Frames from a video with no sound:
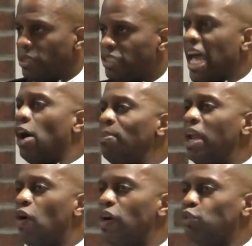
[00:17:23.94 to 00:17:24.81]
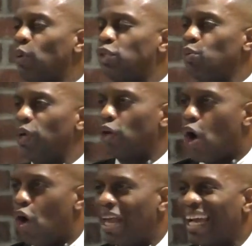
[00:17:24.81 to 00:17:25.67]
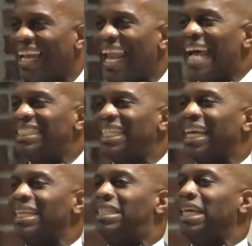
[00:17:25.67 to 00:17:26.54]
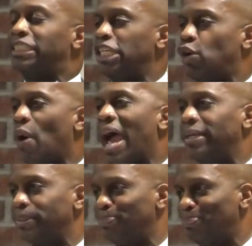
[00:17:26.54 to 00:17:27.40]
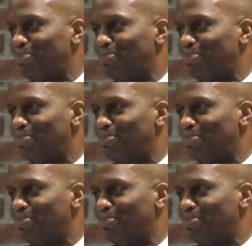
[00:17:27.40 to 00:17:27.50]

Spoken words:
Zell Miller is what you would call a classic Dixiecrat.